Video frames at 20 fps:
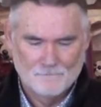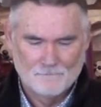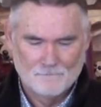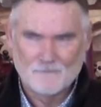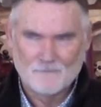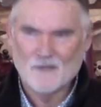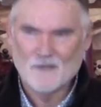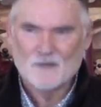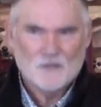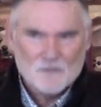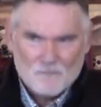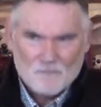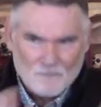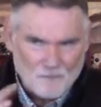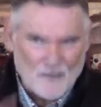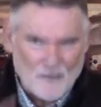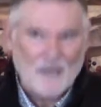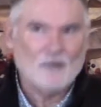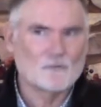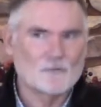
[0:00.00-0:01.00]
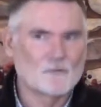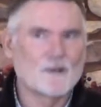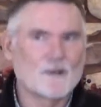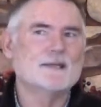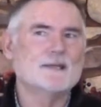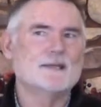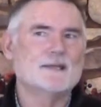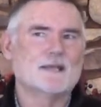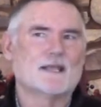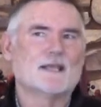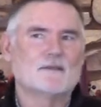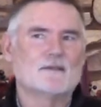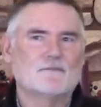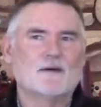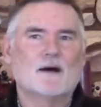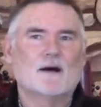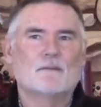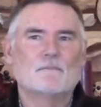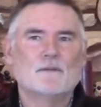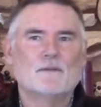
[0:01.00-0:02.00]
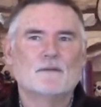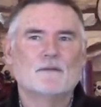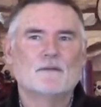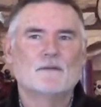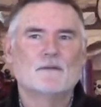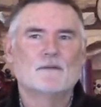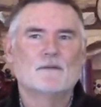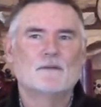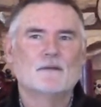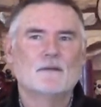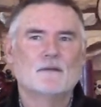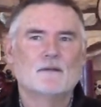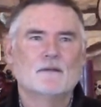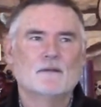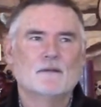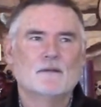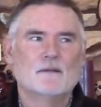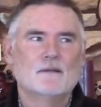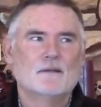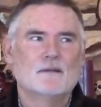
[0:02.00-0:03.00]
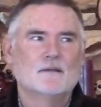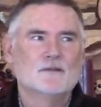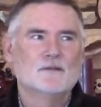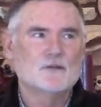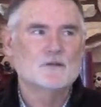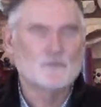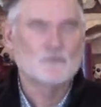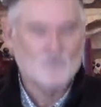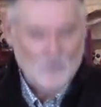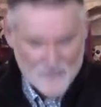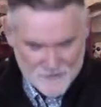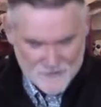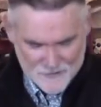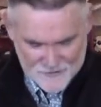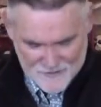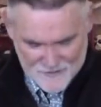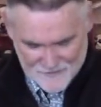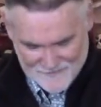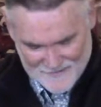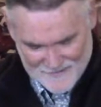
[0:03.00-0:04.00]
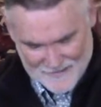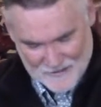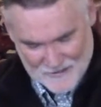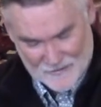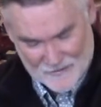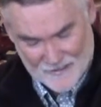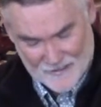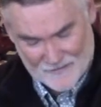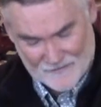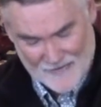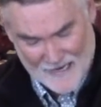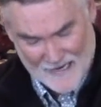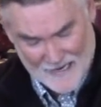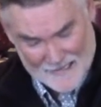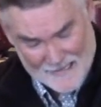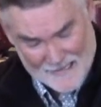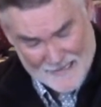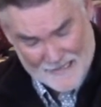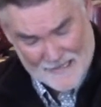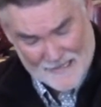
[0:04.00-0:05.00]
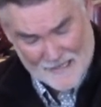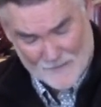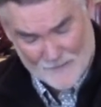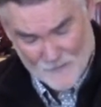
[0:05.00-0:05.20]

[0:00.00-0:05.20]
Are you about ready to give up? Do you find yourself kind of going, if God doesn't come